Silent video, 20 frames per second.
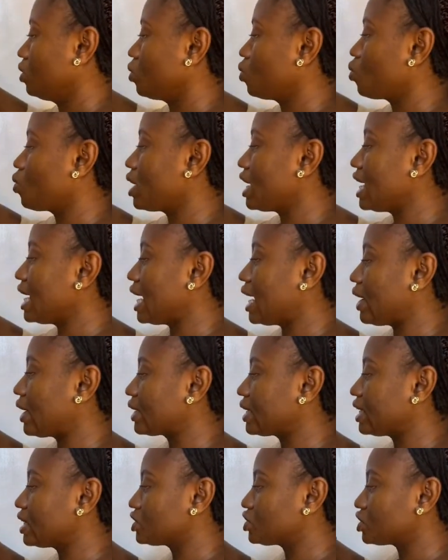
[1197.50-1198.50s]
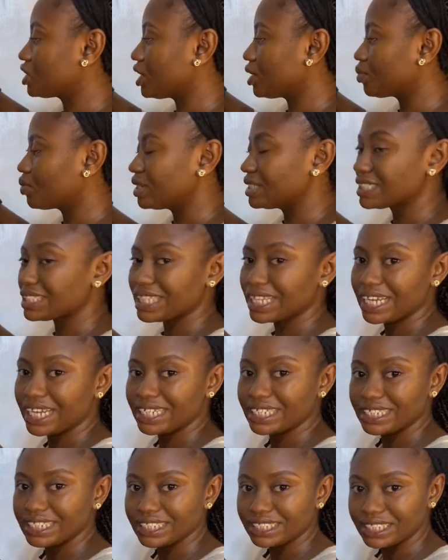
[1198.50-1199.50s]
where our natural
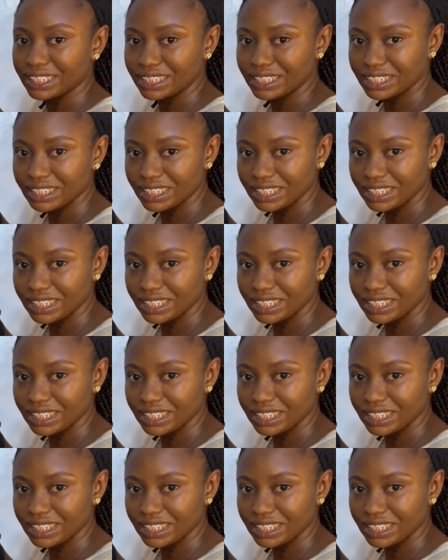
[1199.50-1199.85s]
waistline is